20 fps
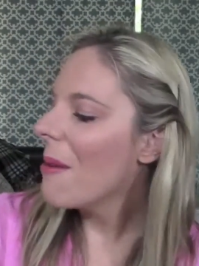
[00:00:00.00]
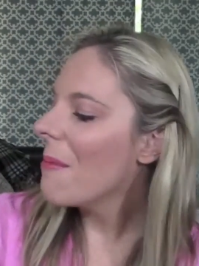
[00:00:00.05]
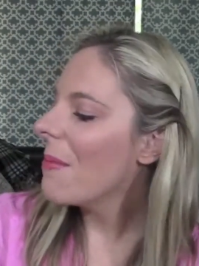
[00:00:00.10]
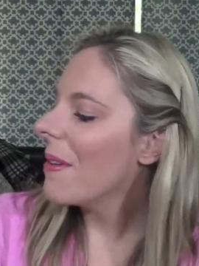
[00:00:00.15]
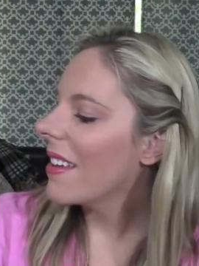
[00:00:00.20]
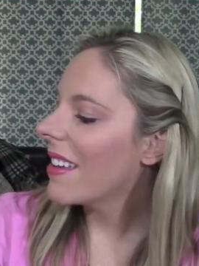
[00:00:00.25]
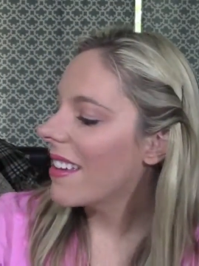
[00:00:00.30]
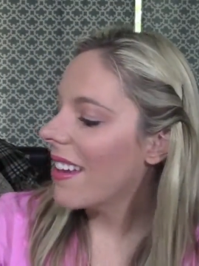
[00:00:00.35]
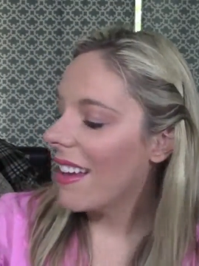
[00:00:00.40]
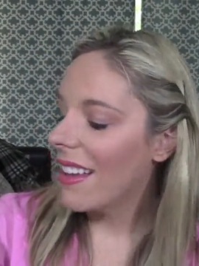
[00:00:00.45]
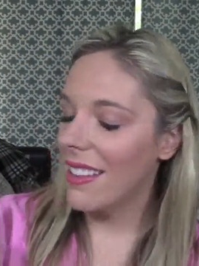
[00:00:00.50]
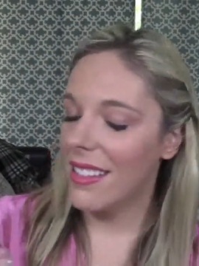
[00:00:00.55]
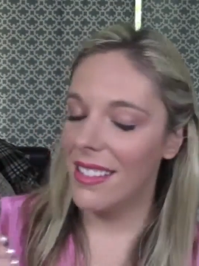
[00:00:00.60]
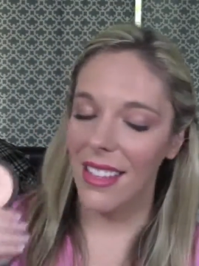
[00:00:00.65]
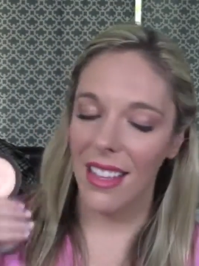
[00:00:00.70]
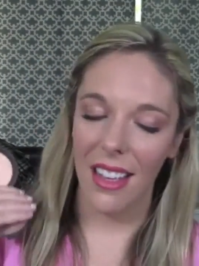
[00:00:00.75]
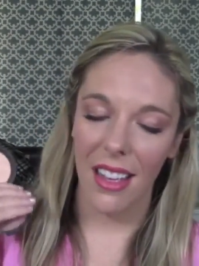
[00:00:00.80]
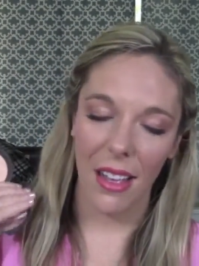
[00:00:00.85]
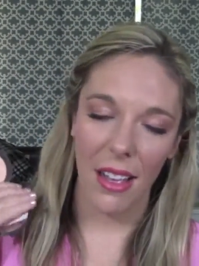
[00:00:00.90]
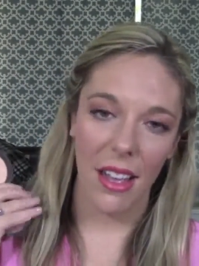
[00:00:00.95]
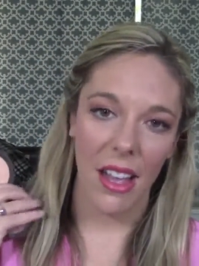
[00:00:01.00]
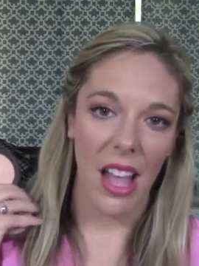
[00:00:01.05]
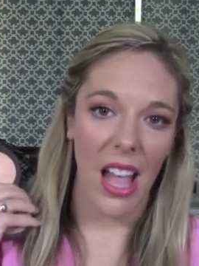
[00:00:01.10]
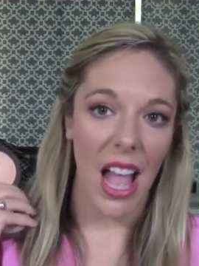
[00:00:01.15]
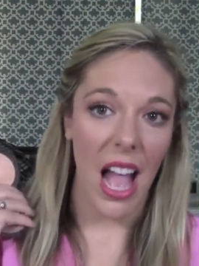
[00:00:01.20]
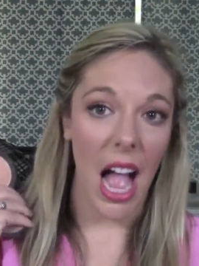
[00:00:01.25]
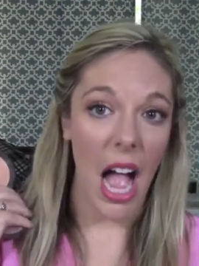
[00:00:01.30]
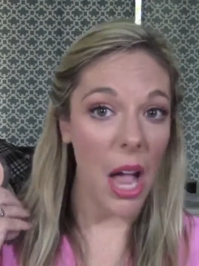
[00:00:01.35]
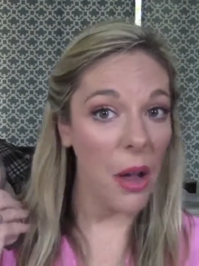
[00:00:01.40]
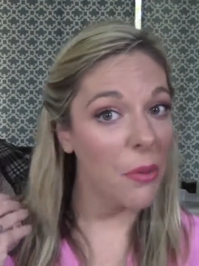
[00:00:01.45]
because
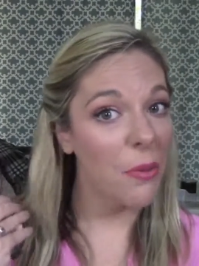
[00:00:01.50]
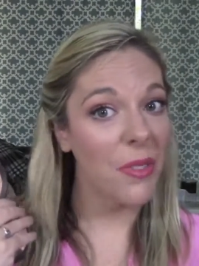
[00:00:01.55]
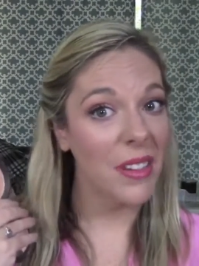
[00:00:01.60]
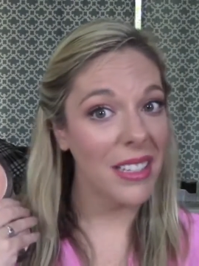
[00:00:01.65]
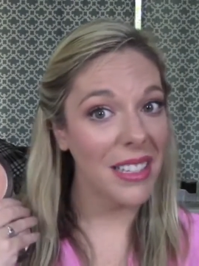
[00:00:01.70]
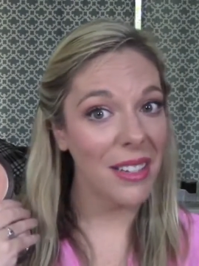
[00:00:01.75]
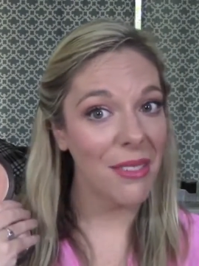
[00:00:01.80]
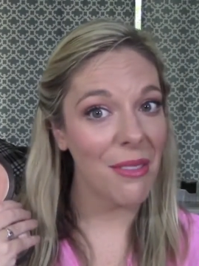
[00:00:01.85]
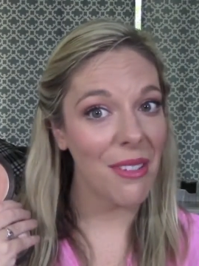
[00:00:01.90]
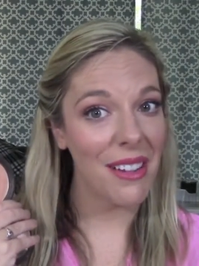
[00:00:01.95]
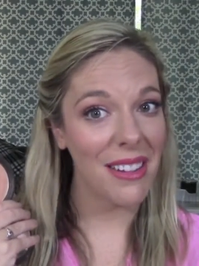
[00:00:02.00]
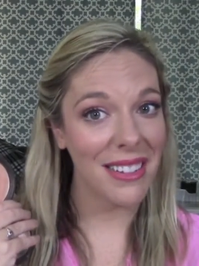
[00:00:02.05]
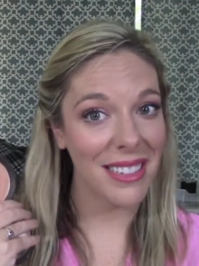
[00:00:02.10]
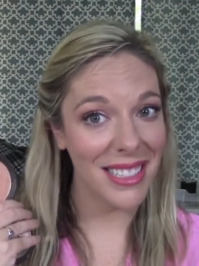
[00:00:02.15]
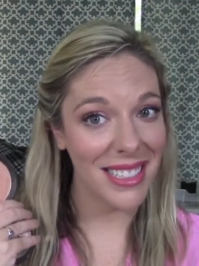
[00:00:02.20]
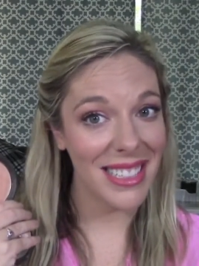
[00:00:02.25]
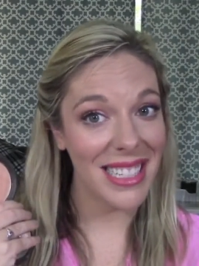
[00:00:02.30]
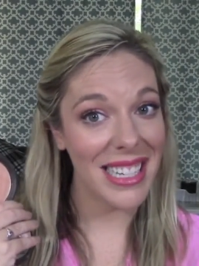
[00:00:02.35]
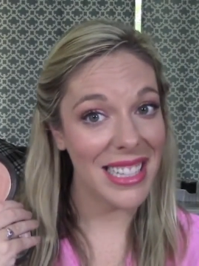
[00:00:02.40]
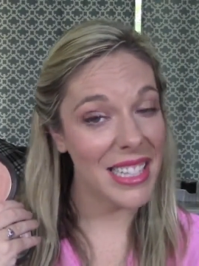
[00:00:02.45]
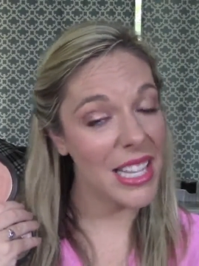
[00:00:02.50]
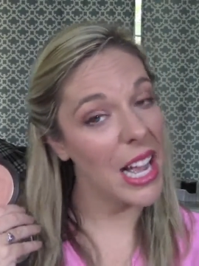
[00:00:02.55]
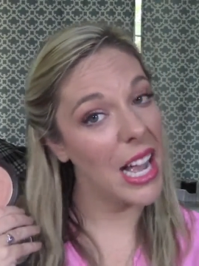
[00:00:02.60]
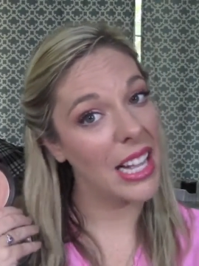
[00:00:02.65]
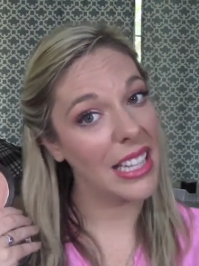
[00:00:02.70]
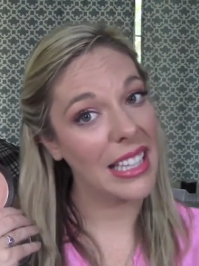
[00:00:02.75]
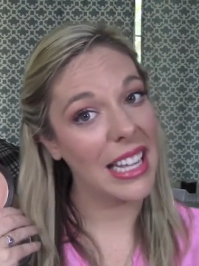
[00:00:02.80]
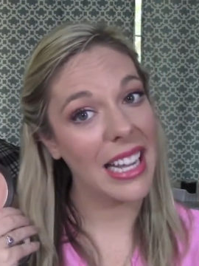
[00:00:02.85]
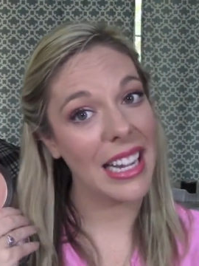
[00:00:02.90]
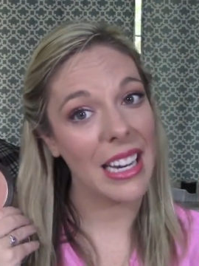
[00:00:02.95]
I really want an intense
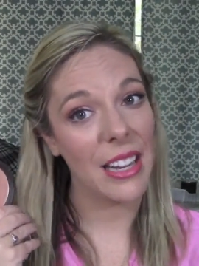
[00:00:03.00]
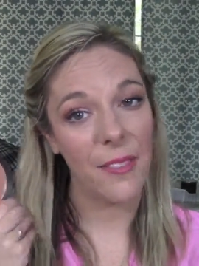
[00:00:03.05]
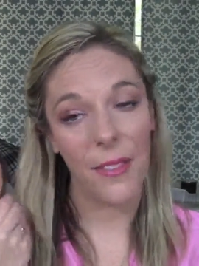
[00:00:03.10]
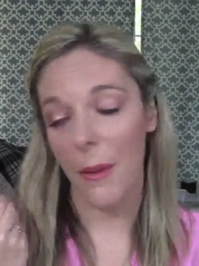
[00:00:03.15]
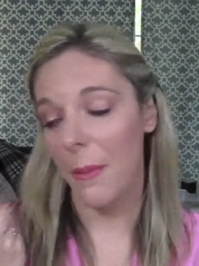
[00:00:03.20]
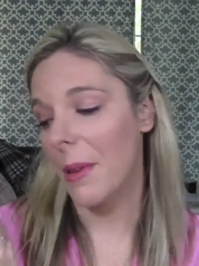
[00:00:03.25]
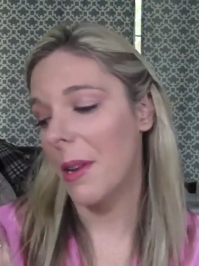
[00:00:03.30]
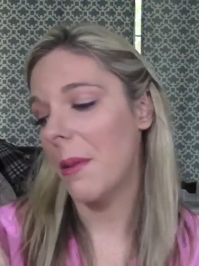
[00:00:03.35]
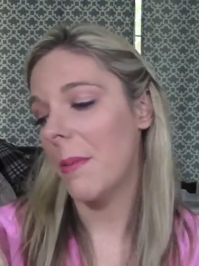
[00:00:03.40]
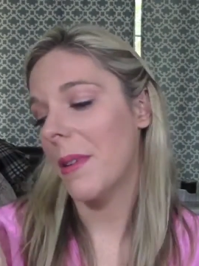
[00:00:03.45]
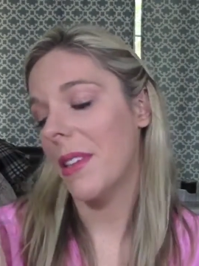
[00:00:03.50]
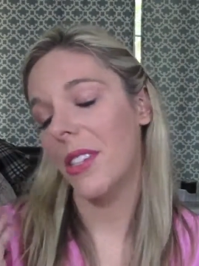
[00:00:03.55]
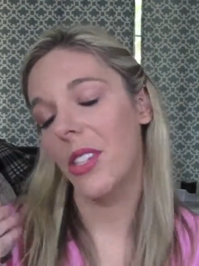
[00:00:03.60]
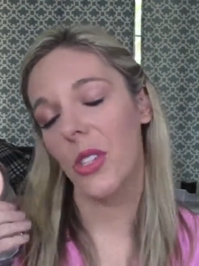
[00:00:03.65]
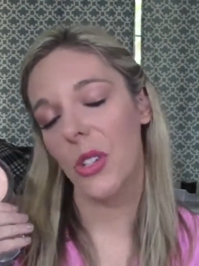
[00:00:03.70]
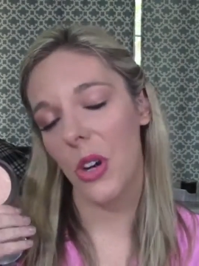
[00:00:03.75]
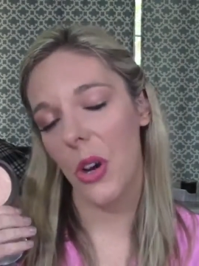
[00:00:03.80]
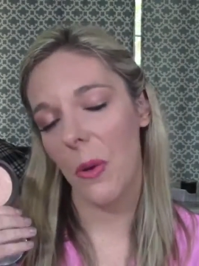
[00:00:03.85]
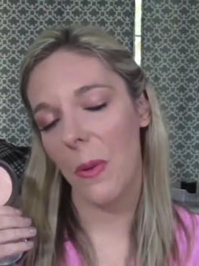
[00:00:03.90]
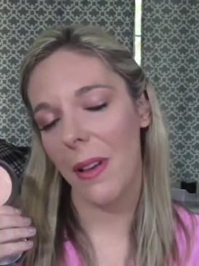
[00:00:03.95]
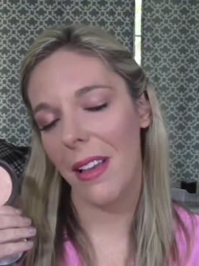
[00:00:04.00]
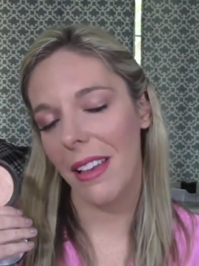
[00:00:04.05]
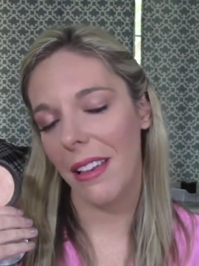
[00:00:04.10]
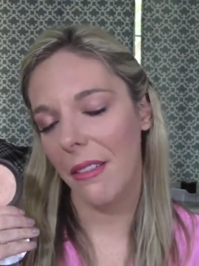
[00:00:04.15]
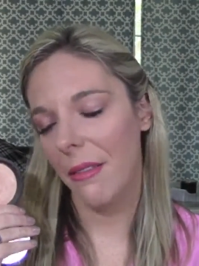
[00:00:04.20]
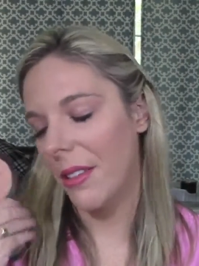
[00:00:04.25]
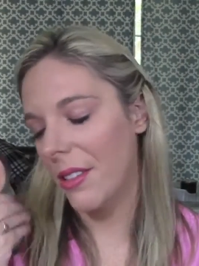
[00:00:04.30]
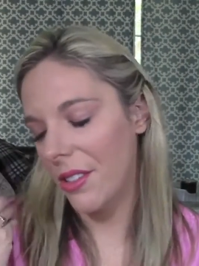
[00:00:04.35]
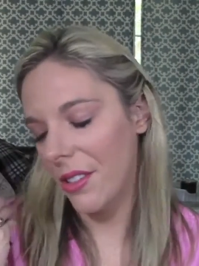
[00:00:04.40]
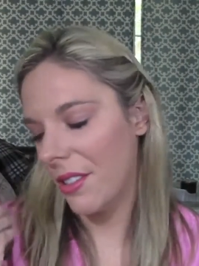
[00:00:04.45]
highlight if I'm going to be
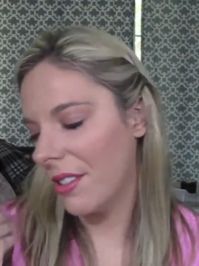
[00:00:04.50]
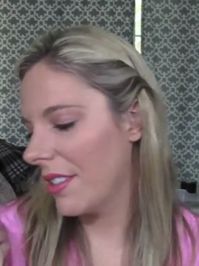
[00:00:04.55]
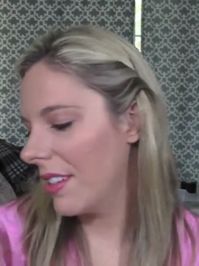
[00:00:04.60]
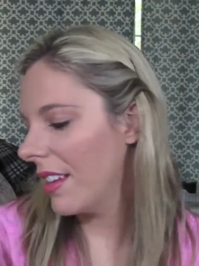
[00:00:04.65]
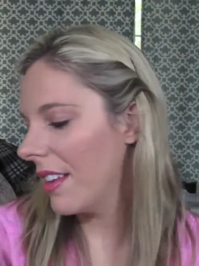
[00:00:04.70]
strobing, which,